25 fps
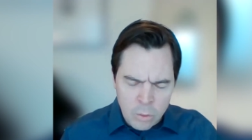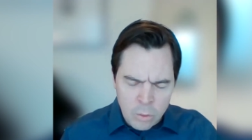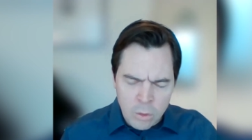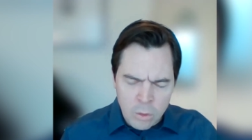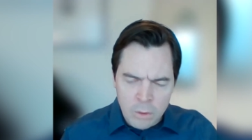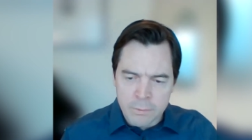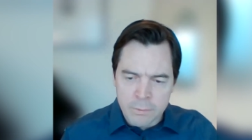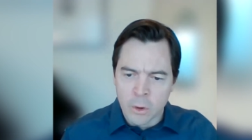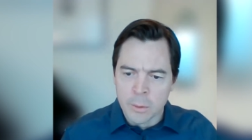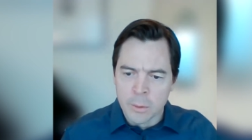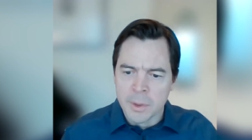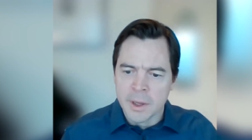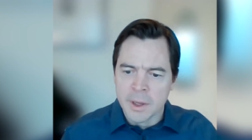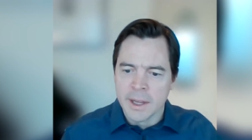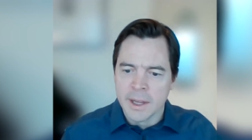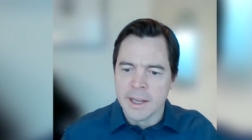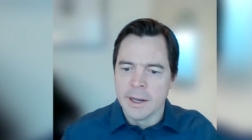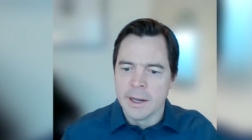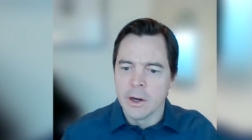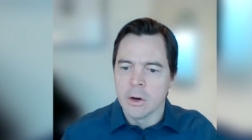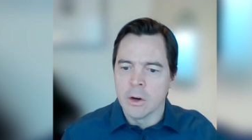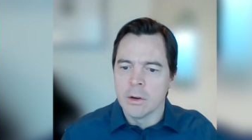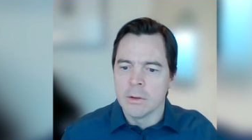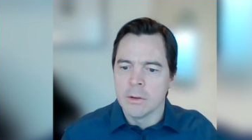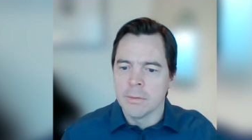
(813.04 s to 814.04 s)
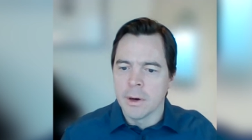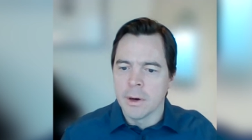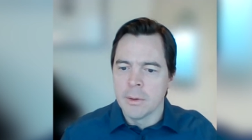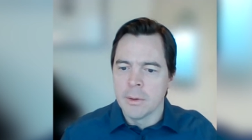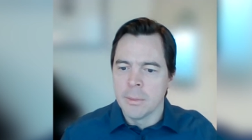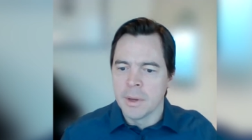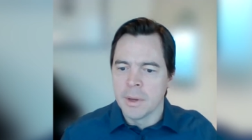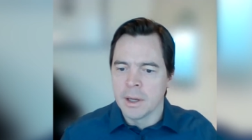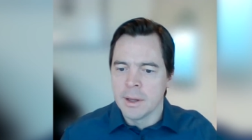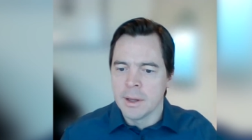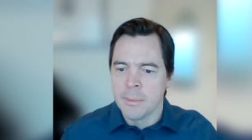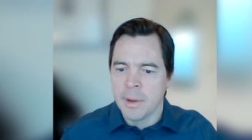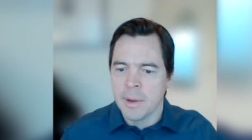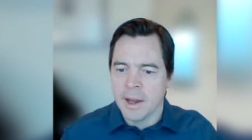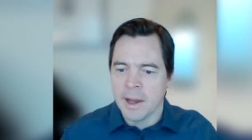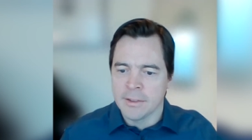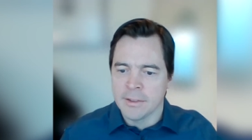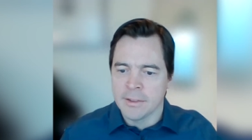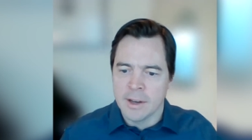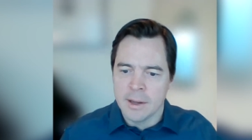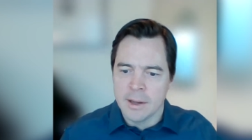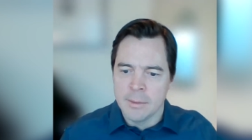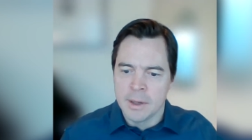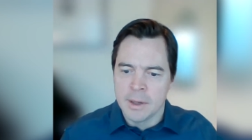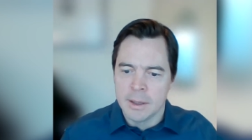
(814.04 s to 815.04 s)
we're formulating our environmental impact
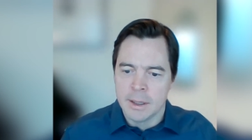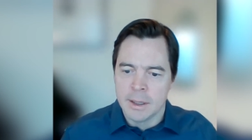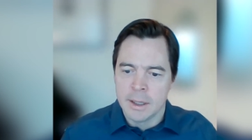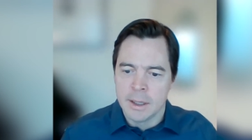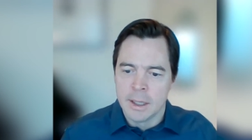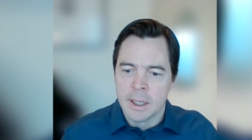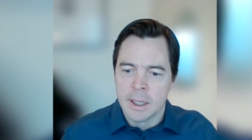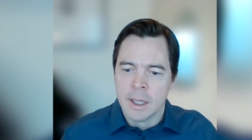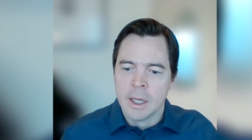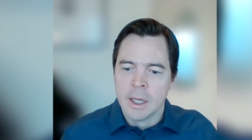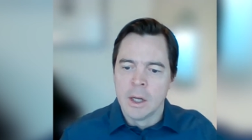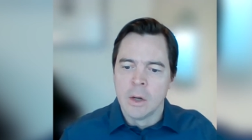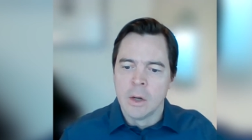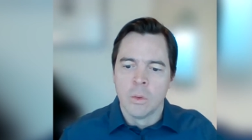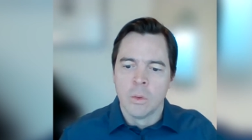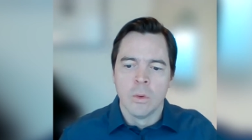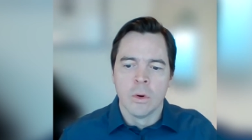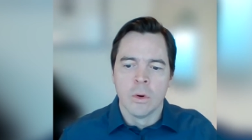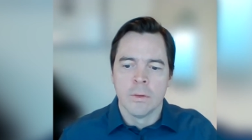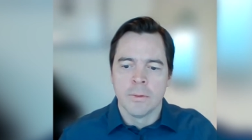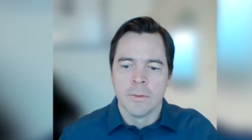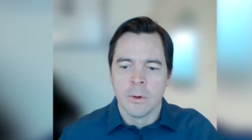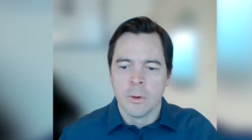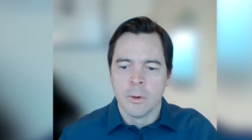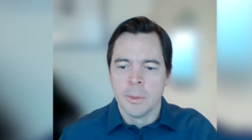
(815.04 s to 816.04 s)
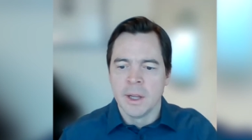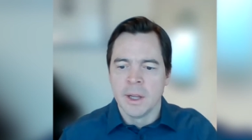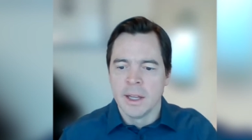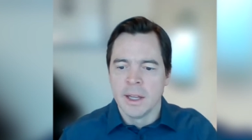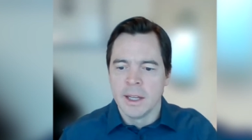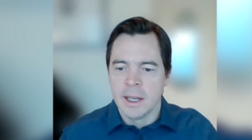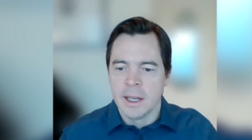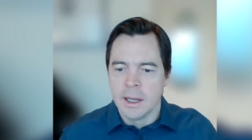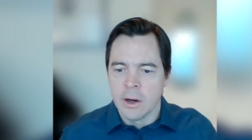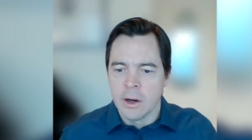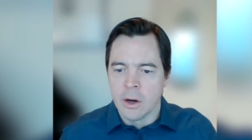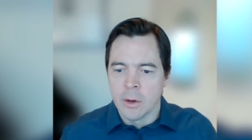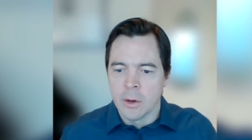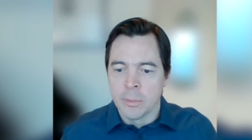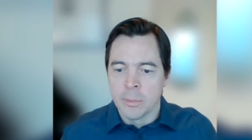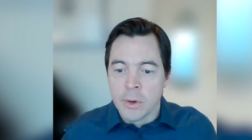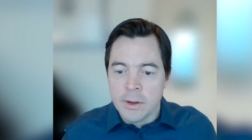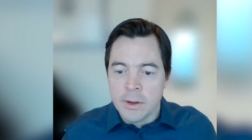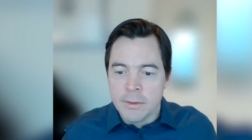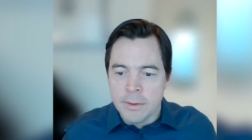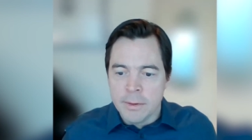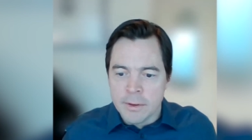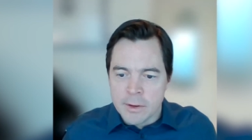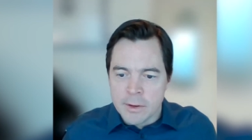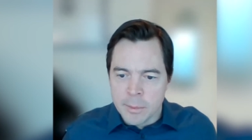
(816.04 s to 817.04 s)
statement, we're formulating our
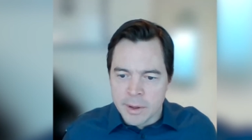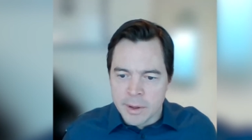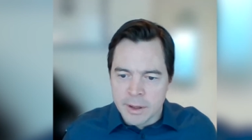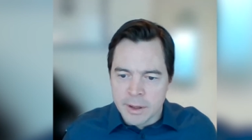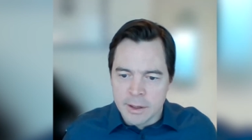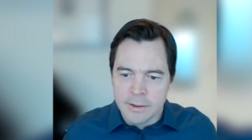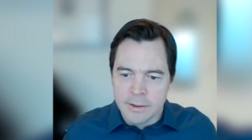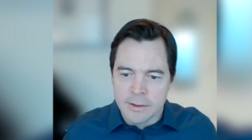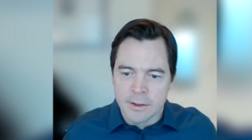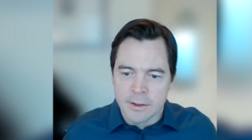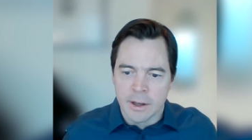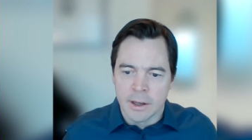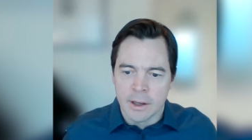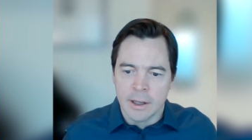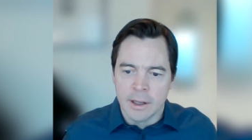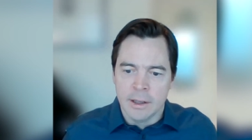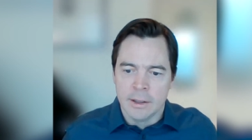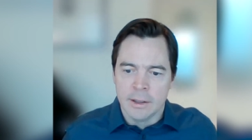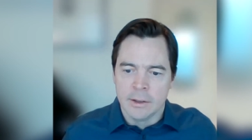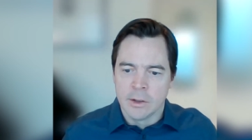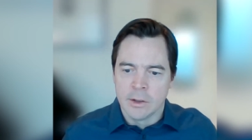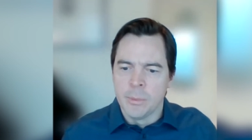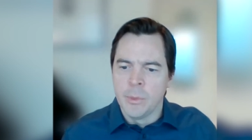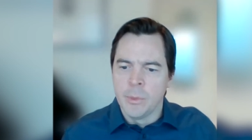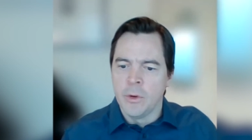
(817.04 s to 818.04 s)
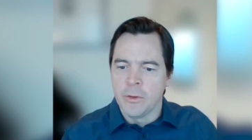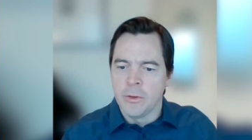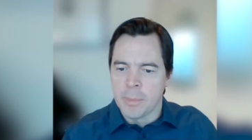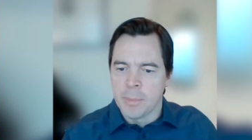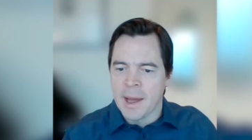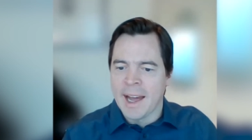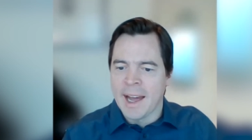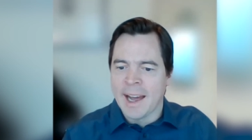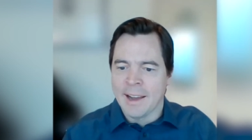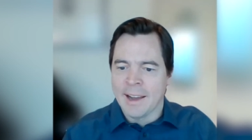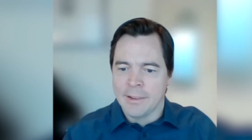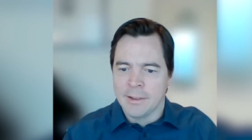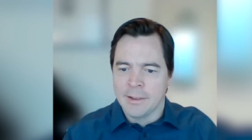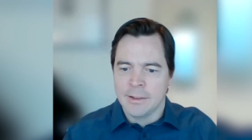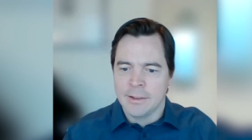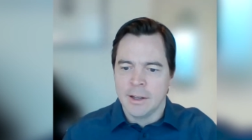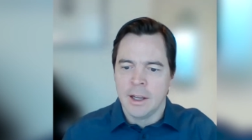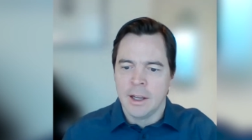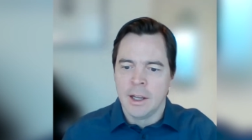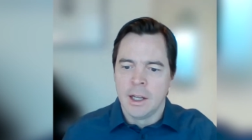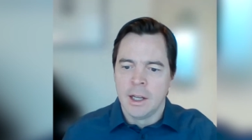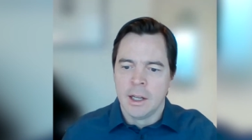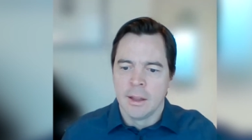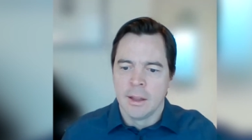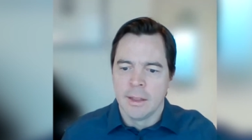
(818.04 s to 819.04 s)
pre-feasibility study to move
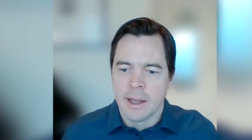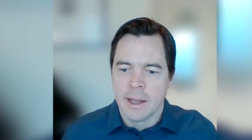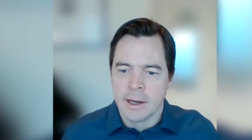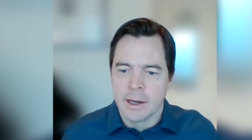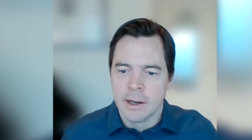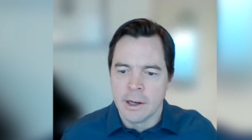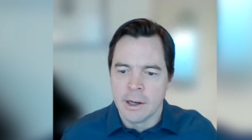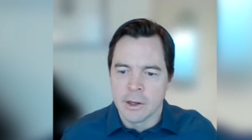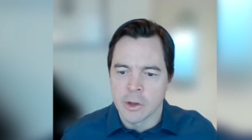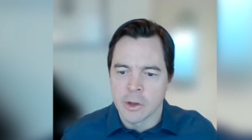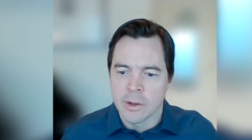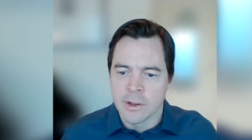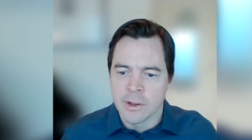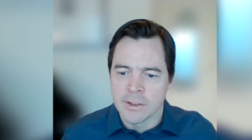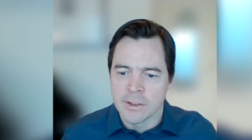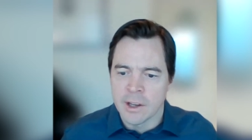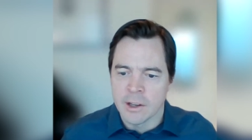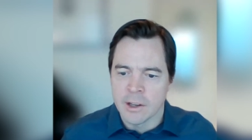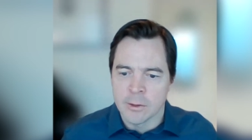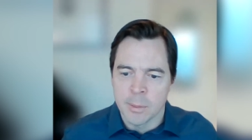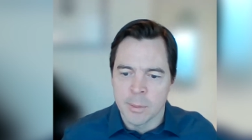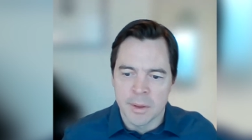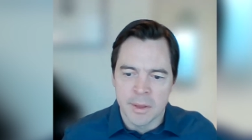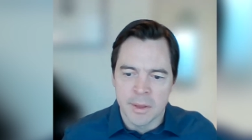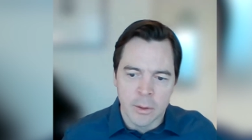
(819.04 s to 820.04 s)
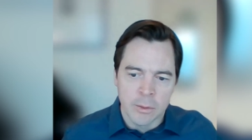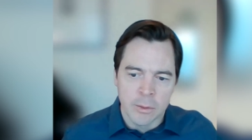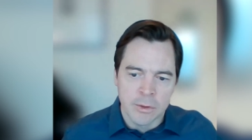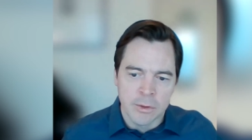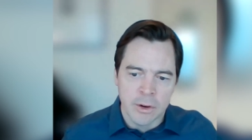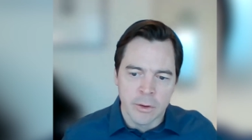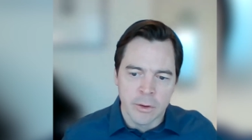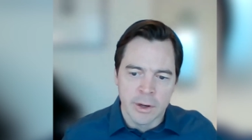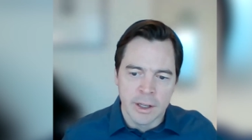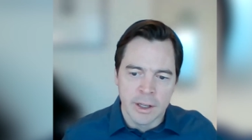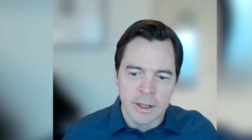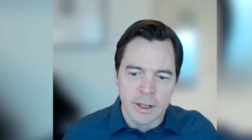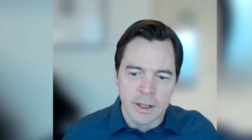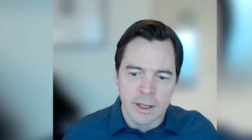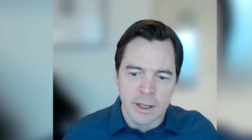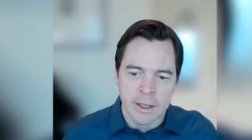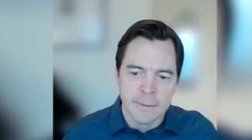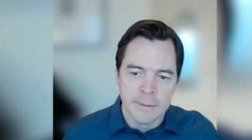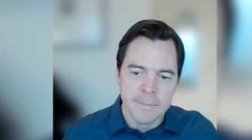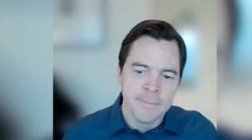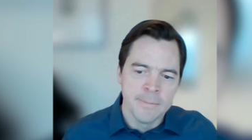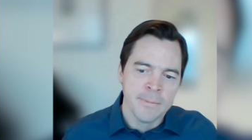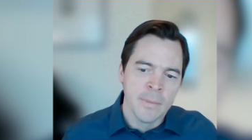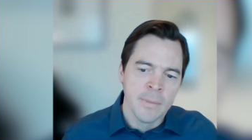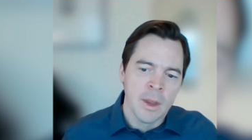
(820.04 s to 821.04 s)
past that initial assessment that was already
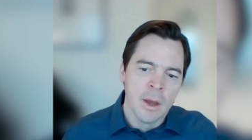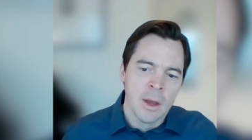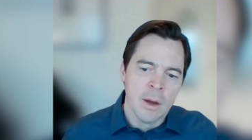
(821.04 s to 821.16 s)
done.